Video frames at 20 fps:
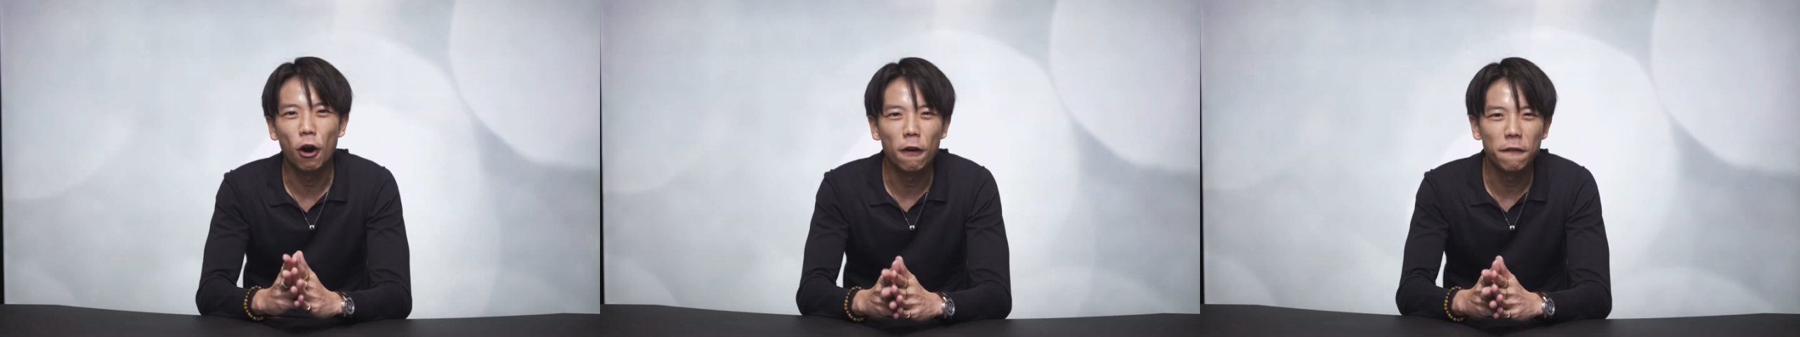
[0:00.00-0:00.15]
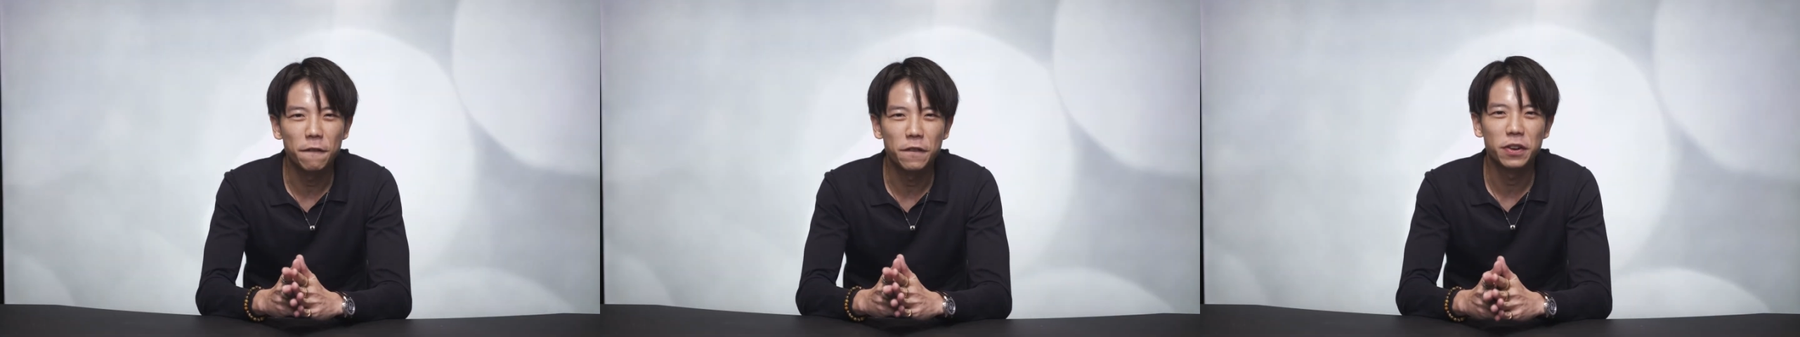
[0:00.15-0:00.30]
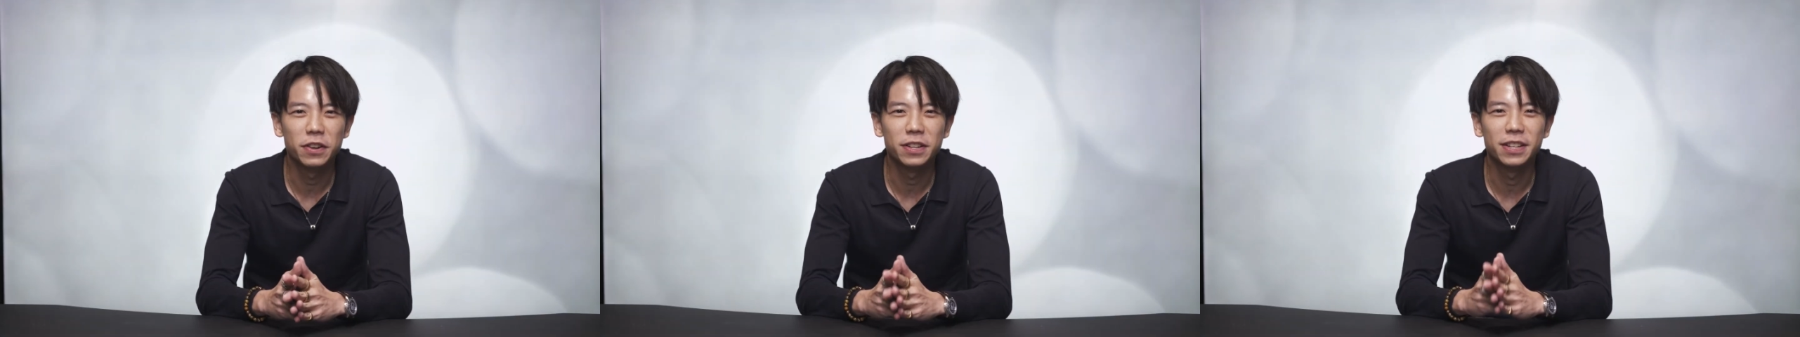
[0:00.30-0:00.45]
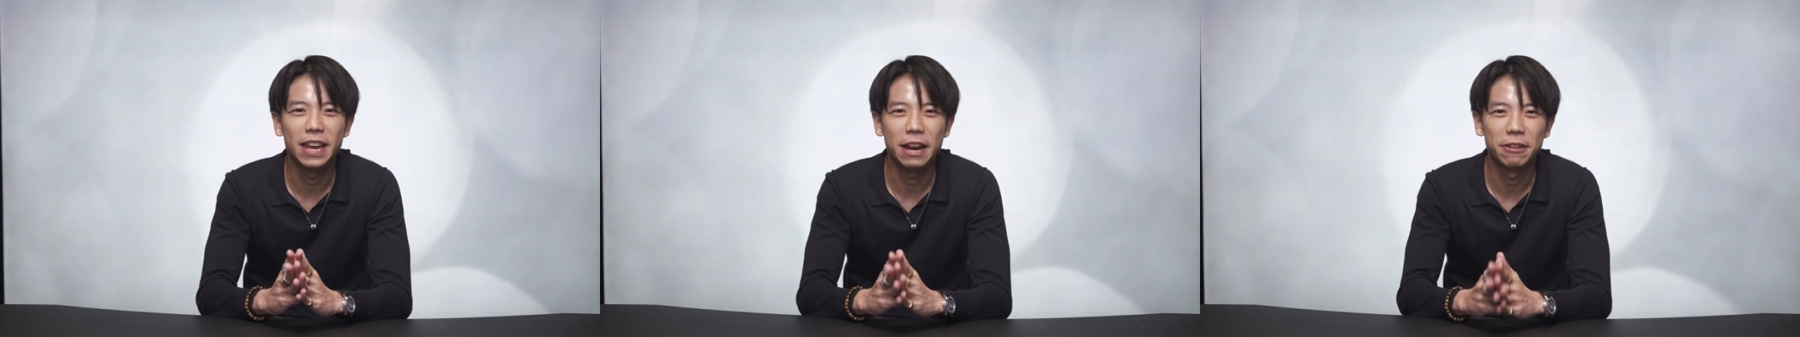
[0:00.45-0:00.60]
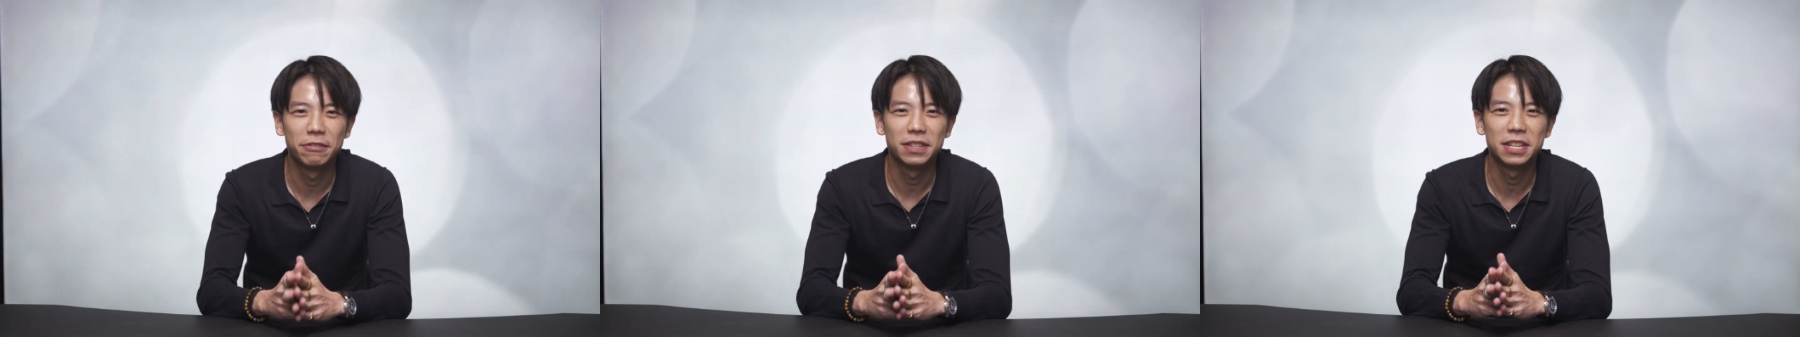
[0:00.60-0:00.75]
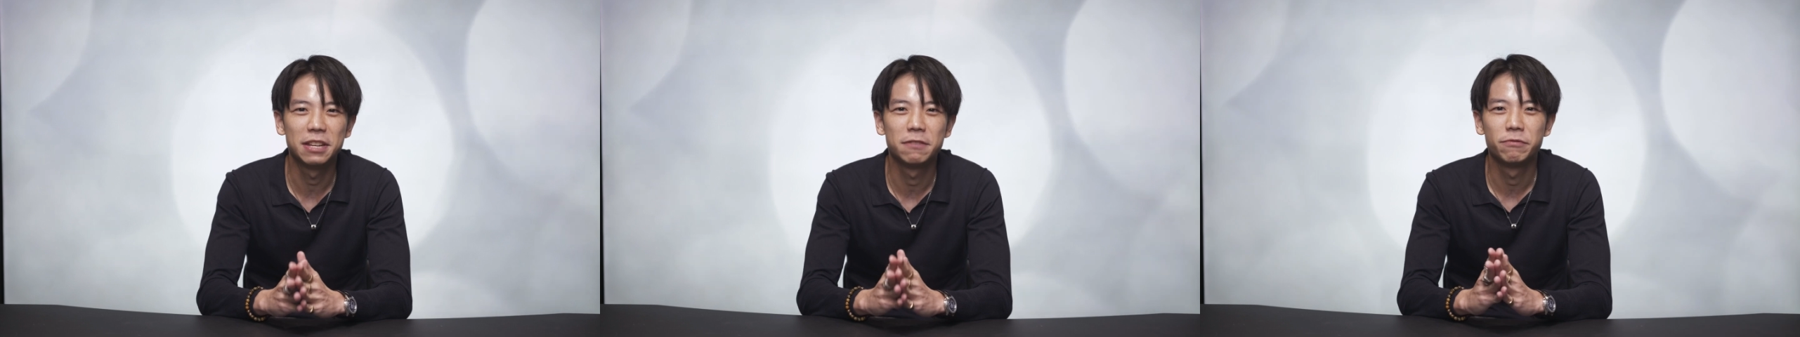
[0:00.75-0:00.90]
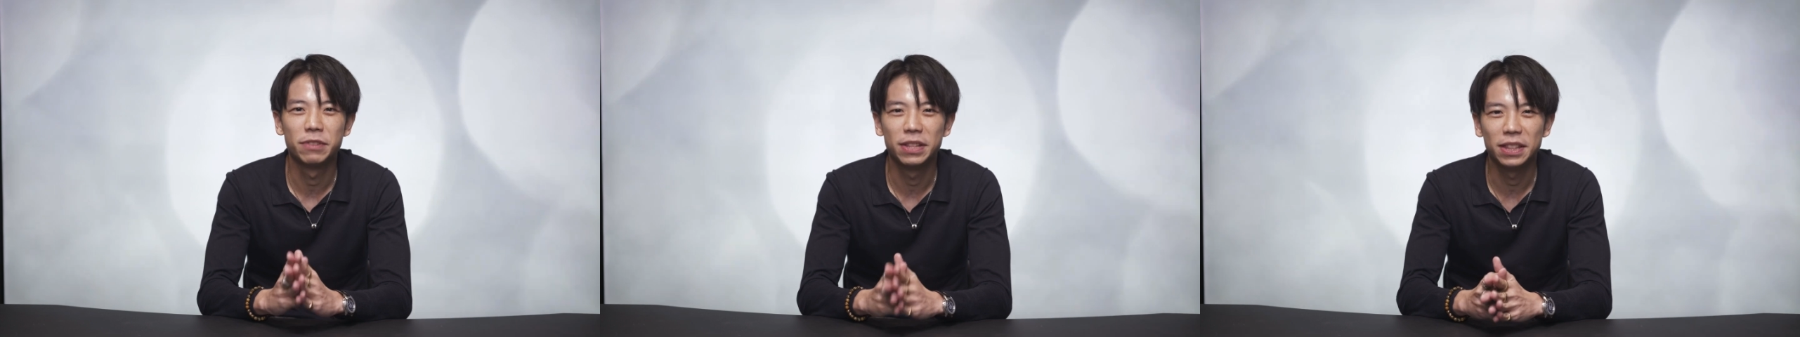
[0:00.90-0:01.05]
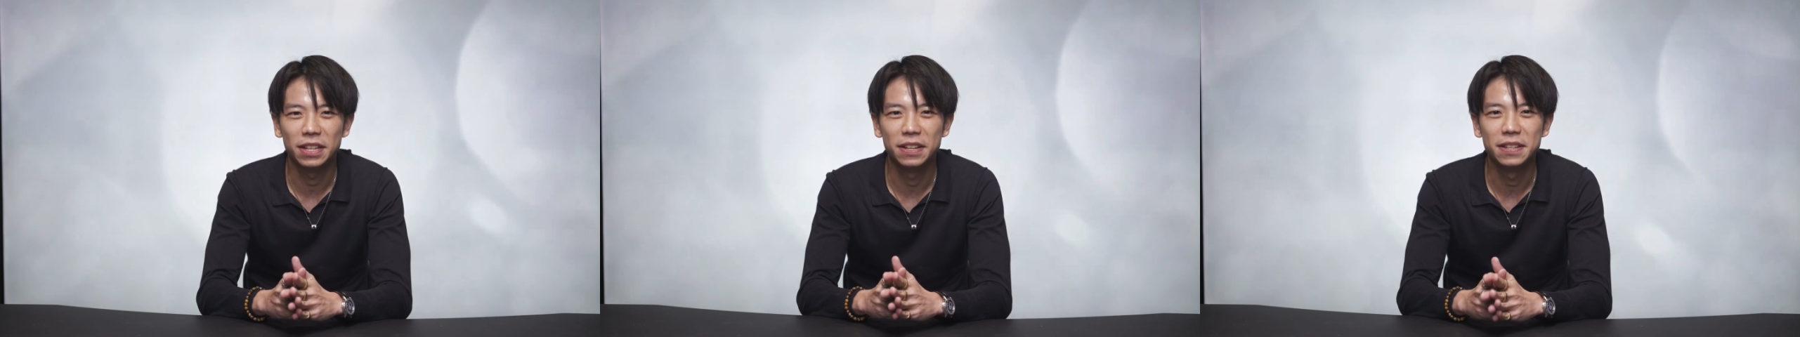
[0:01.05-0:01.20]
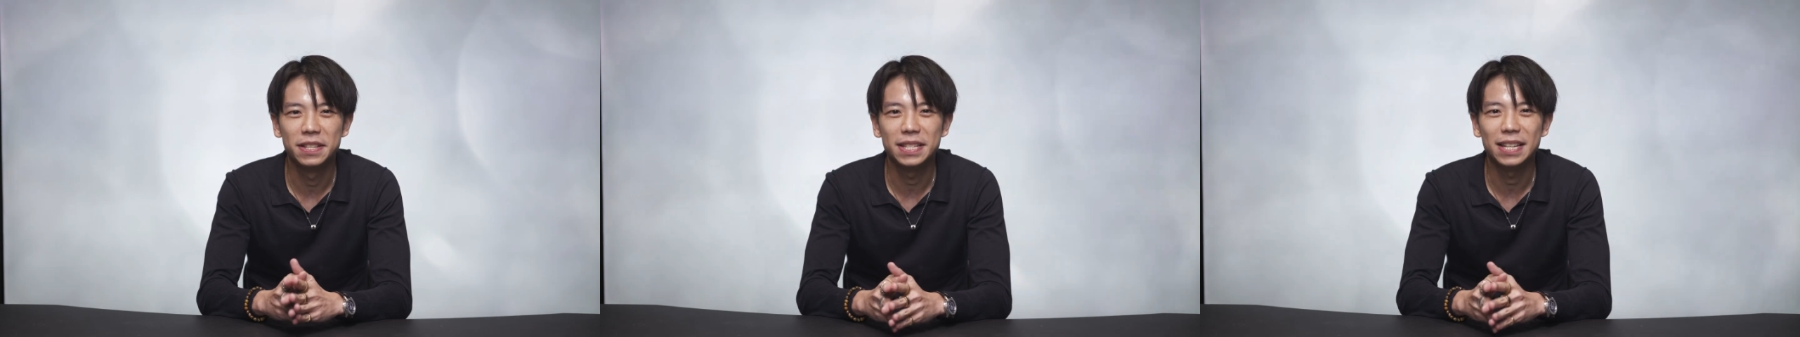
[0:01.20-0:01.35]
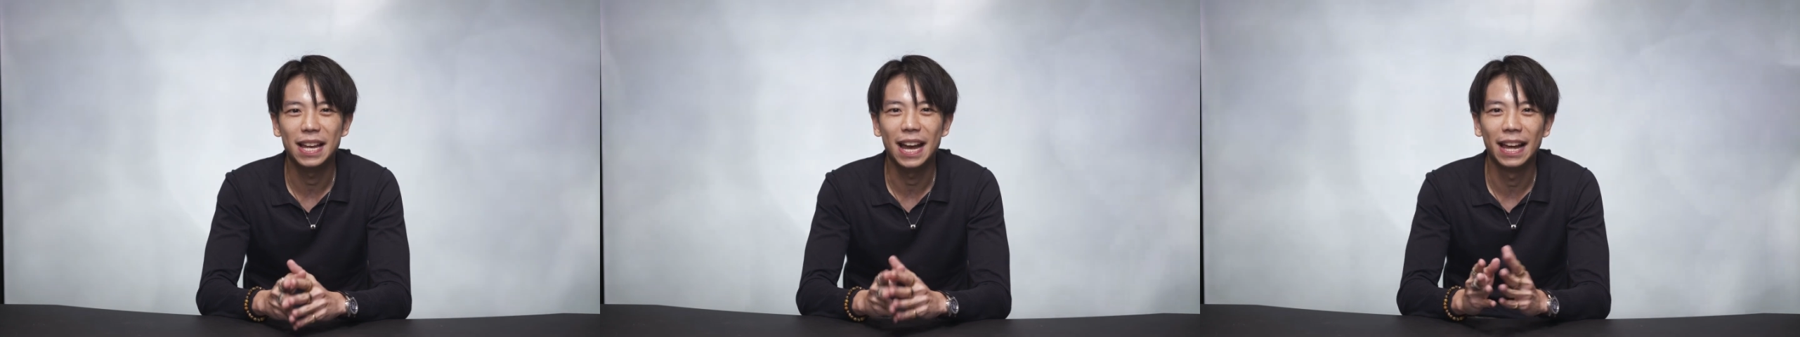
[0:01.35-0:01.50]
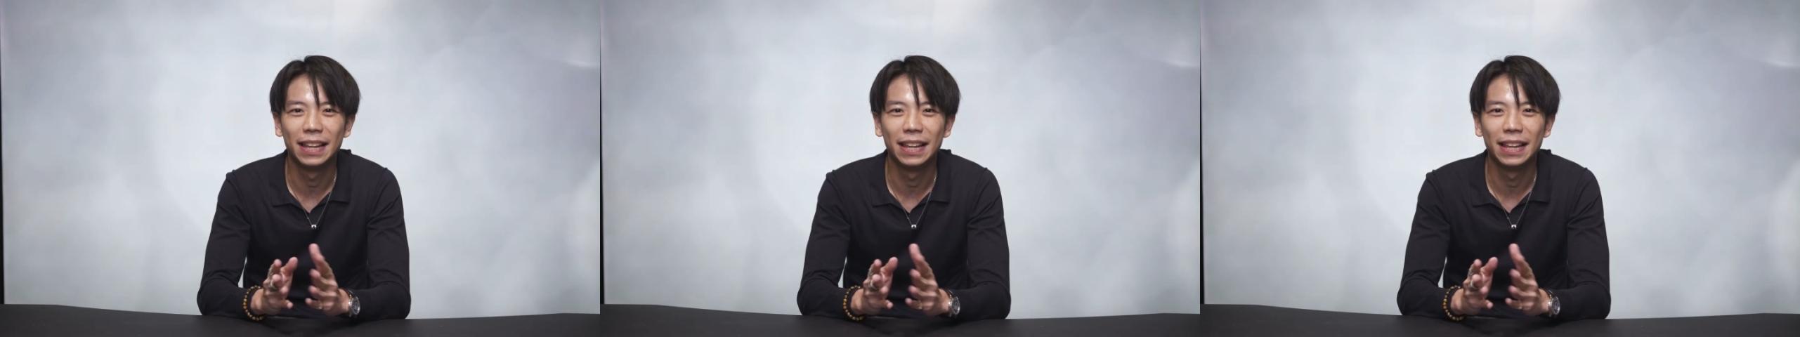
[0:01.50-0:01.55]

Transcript: offer guaranteed returns